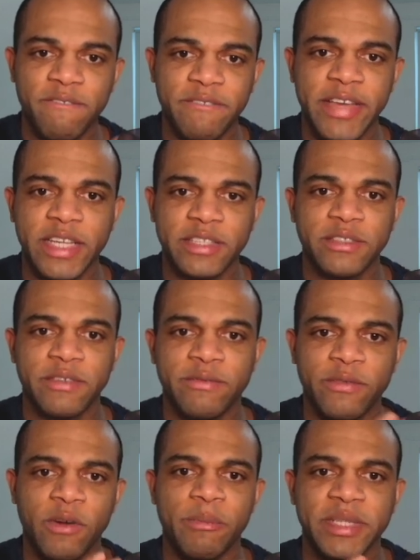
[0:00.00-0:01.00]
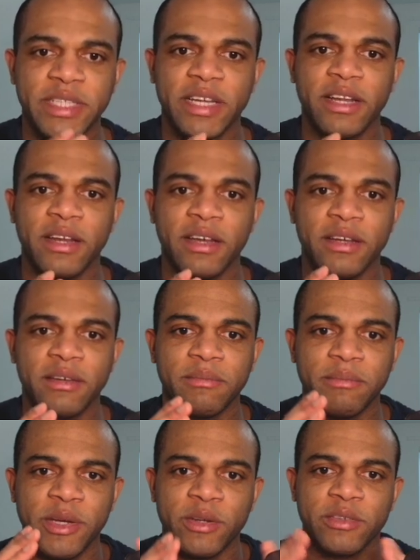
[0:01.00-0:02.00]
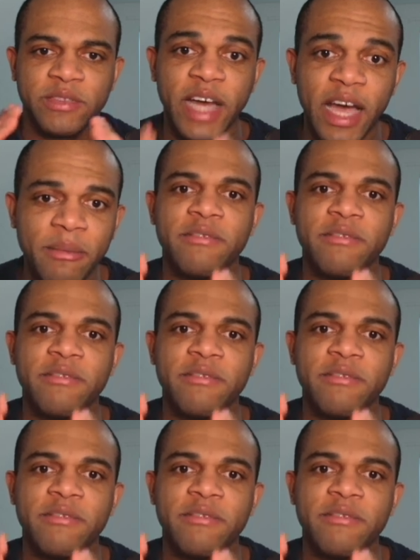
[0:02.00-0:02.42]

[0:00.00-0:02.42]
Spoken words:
fixed for a particular period of time.